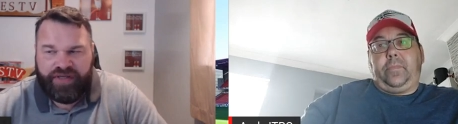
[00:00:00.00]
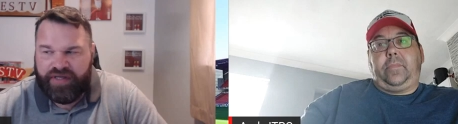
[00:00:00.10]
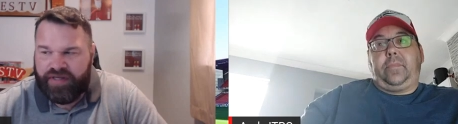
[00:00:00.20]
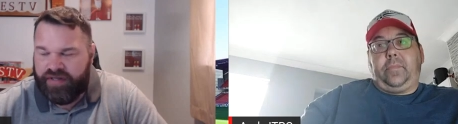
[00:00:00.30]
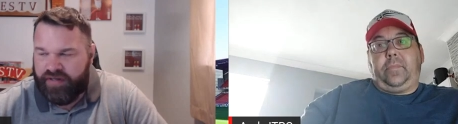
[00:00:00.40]

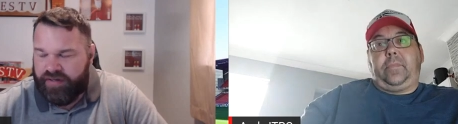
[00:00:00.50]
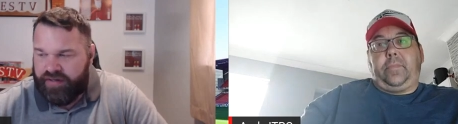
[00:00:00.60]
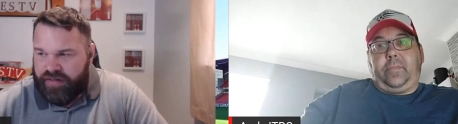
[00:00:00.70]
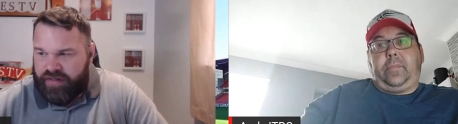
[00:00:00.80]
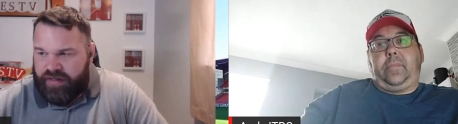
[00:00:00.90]
Speaker 1: a. Uh,
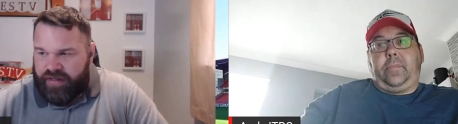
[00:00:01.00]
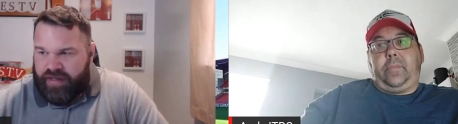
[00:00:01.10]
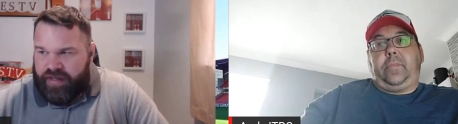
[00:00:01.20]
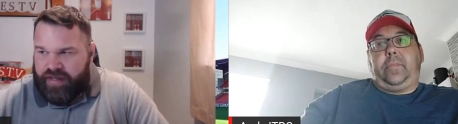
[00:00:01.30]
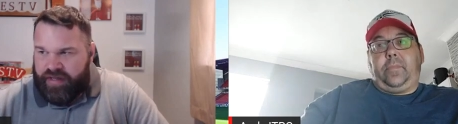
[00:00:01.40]

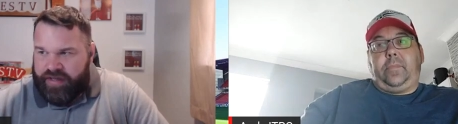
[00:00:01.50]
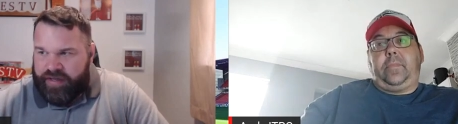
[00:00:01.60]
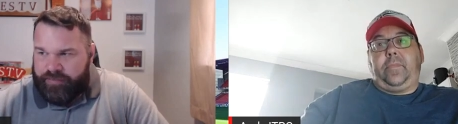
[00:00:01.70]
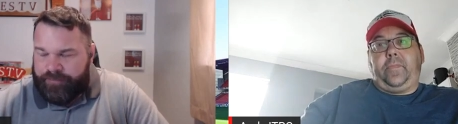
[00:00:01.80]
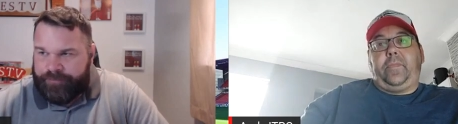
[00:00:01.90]

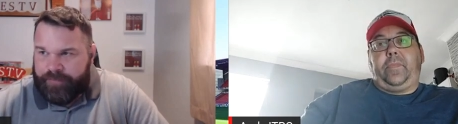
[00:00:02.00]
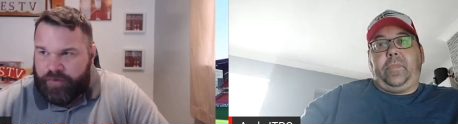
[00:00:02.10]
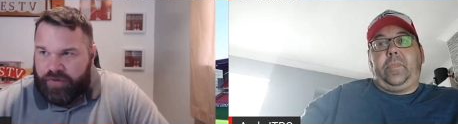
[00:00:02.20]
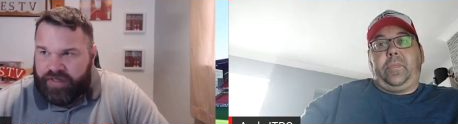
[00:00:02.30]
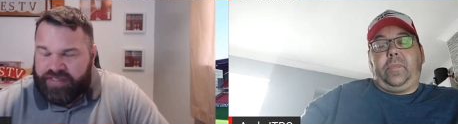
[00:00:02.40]
um,
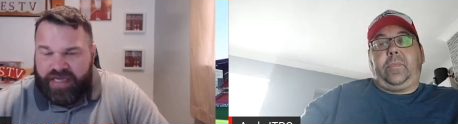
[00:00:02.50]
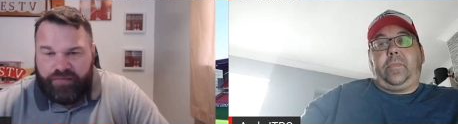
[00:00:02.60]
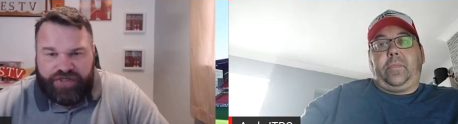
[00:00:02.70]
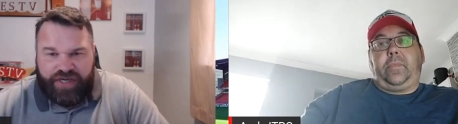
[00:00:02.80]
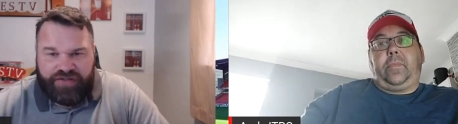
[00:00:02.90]
a
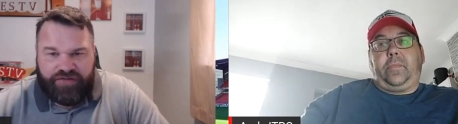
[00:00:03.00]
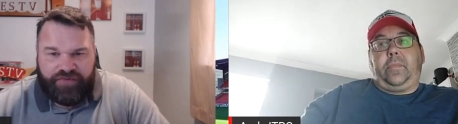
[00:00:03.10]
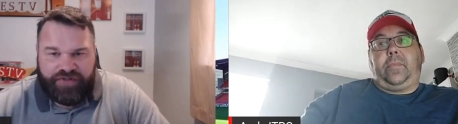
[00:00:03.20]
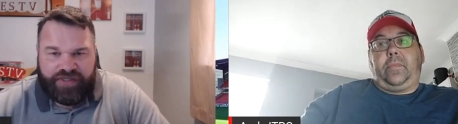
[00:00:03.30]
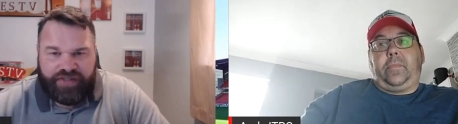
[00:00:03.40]
game changer
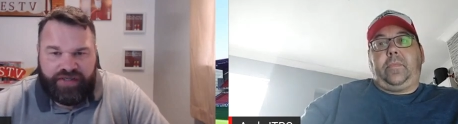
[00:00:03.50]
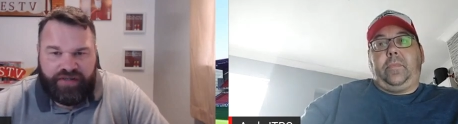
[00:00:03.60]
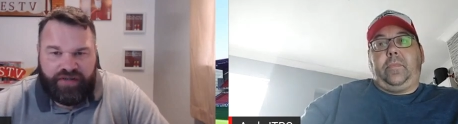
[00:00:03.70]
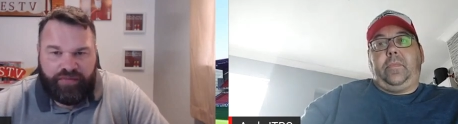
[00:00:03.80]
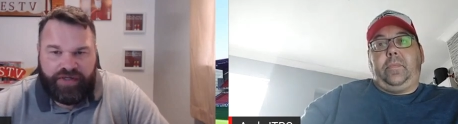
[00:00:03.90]
for us,
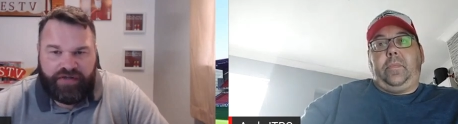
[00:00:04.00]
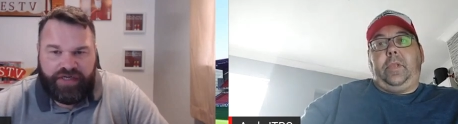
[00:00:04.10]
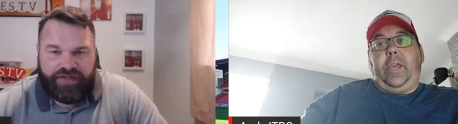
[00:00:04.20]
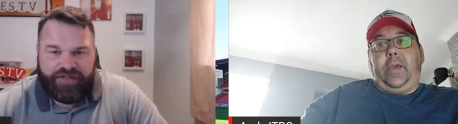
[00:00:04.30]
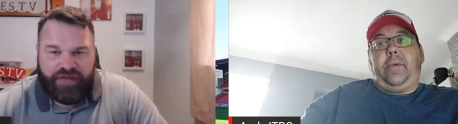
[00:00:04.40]
Andy. I mean,
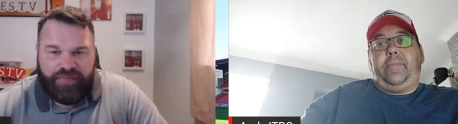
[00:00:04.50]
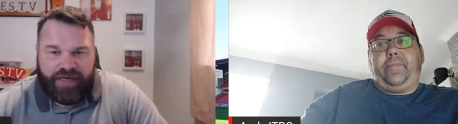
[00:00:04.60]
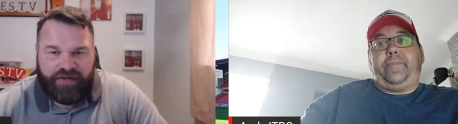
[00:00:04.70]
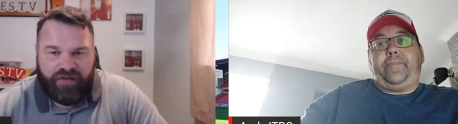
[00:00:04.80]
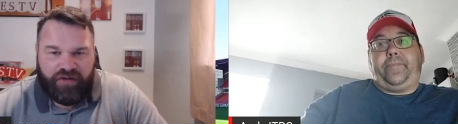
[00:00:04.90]
great yeah. to see him
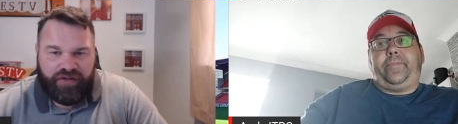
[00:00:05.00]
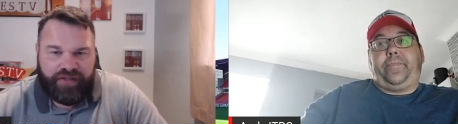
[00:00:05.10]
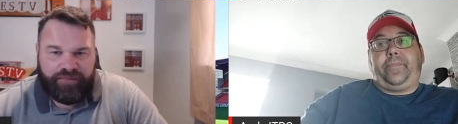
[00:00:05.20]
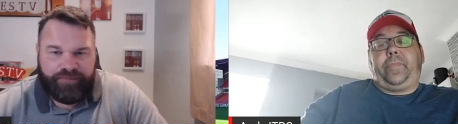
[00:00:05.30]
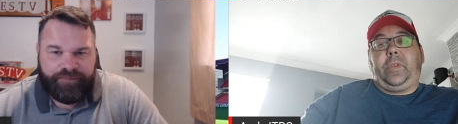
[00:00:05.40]
back and all, isn't
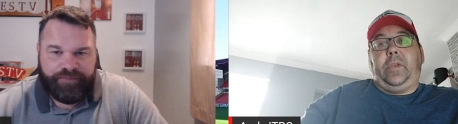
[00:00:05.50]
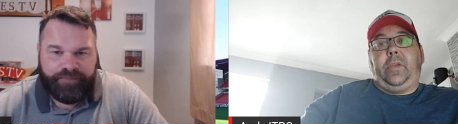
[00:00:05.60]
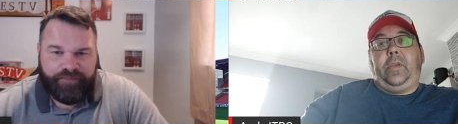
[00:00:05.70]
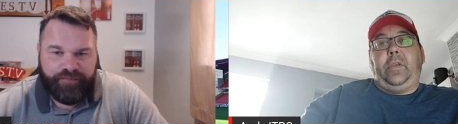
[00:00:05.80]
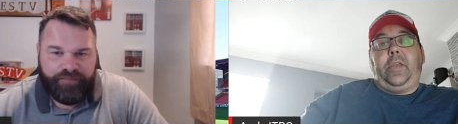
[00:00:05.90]
it?
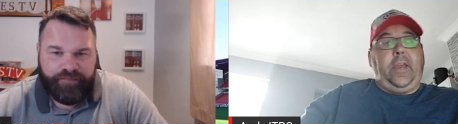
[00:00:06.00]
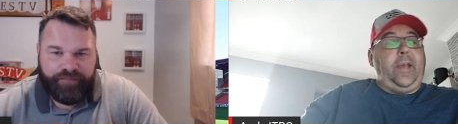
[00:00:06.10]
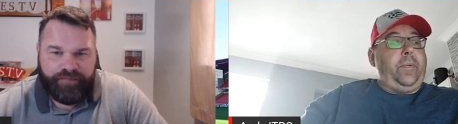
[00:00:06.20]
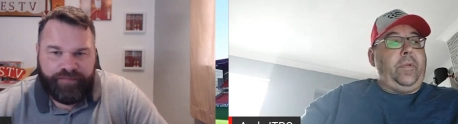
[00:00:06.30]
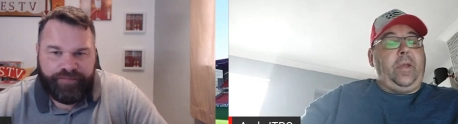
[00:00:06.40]

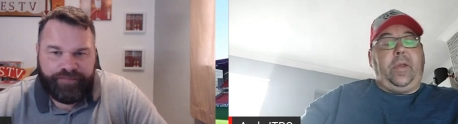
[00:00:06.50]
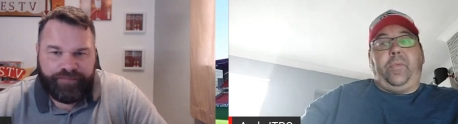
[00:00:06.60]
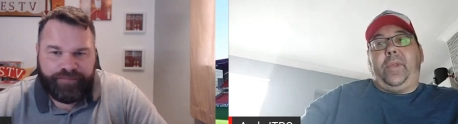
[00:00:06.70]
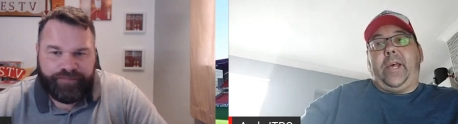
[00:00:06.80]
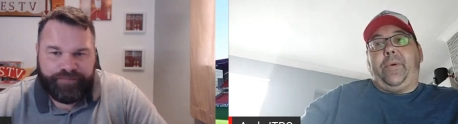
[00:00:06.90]
Speaker 2: Yeah, uh,
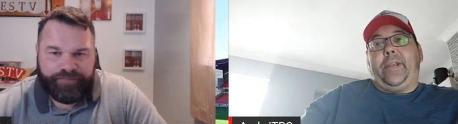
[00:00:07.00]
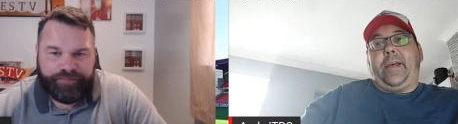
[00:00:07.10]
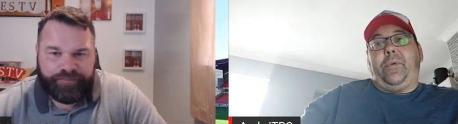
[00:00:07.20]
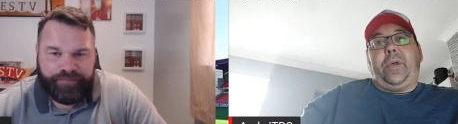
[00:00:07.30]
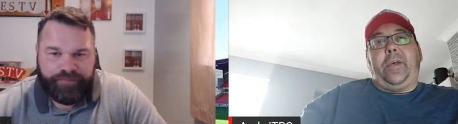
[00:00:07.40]
without a
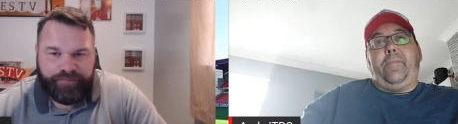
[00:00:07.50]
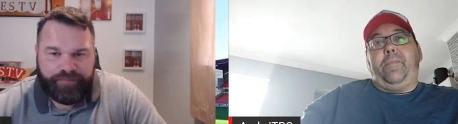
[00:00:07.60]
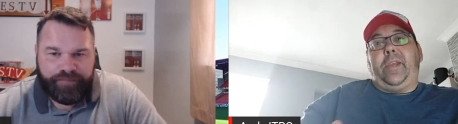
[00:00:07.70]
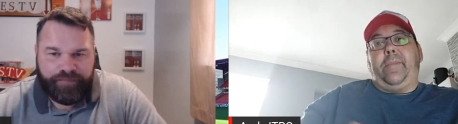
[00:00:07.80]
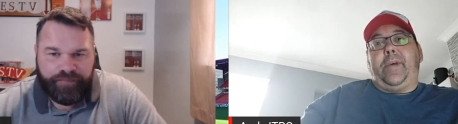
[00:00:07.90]
doubt. Uh,
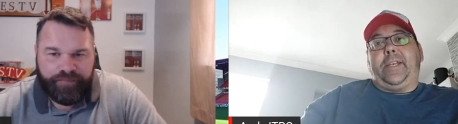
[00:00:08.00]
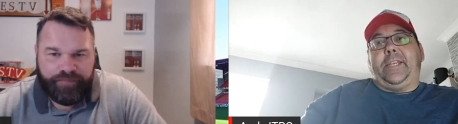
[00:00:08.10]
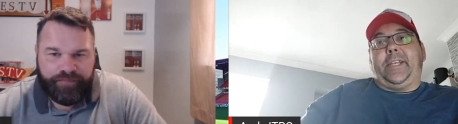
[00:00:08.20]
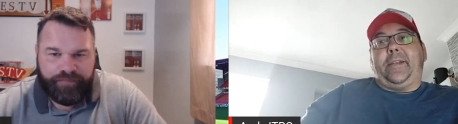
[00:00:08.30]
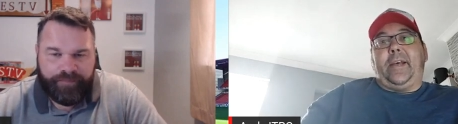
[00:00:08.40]
me and Maddie
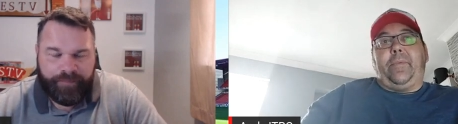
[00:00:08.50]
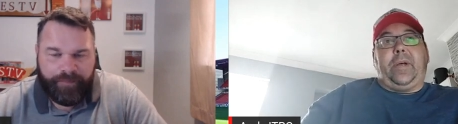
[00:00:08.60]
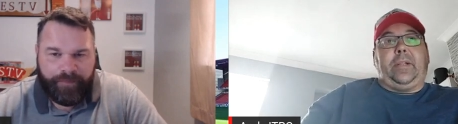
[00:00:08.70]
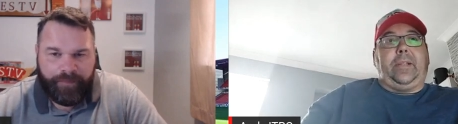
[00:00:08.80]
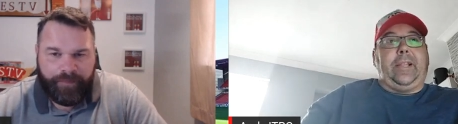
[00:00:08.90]
said that
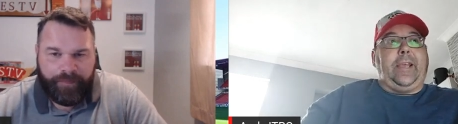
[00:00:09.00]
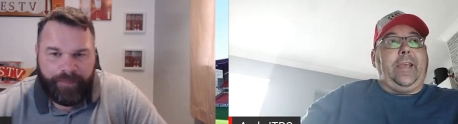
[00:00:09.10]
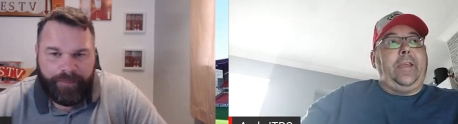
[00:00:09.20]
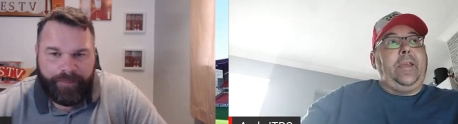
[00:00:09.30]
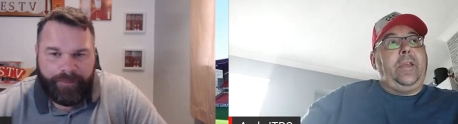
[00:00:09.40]
while
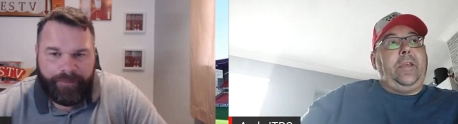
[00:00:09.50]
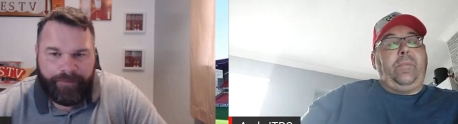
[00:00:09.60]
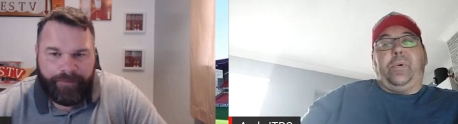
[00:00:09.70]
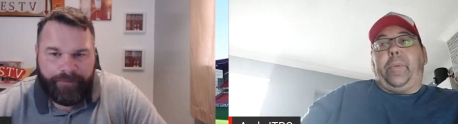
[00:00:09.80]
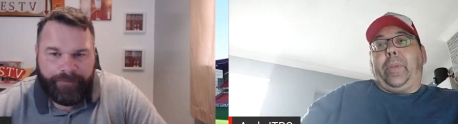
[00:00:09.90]
uh,
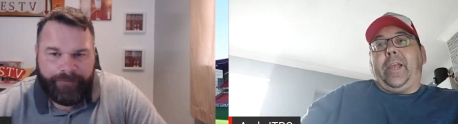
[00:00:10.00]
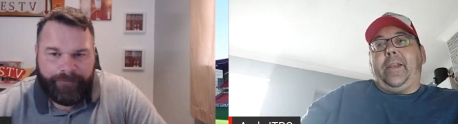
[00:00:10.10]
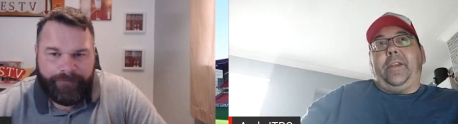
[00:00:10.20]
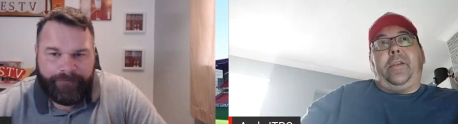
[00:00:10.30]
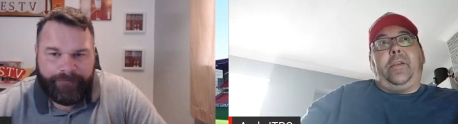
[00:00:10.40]
we were
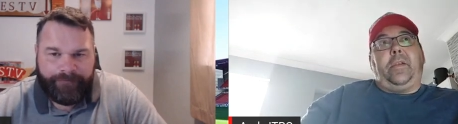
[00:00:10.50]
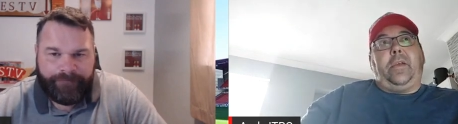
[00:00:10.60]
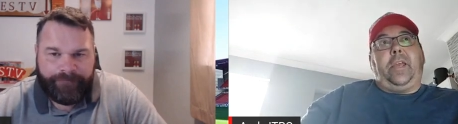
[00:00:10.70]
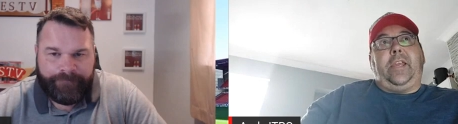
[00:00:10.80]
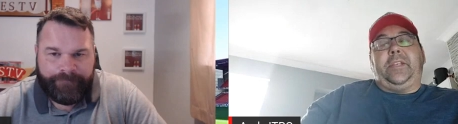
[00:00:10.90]
playing, and
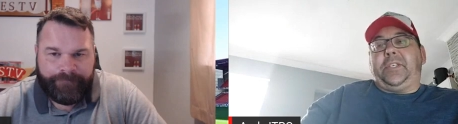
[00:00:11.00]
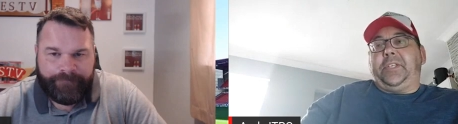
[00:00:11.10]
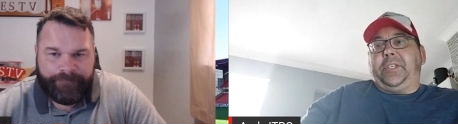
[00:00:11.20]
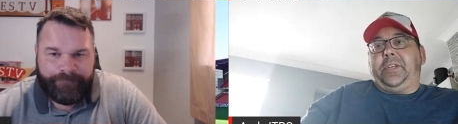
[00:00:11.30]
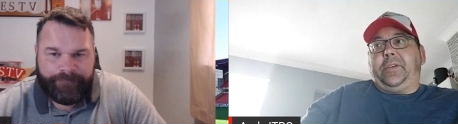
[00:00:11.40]
uh, he
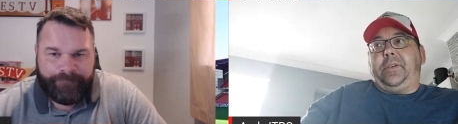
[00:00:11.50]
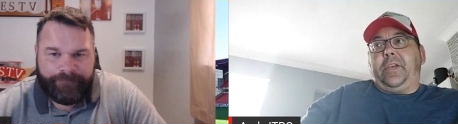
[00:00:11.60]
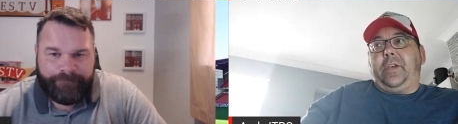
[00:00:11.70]
assisted uh,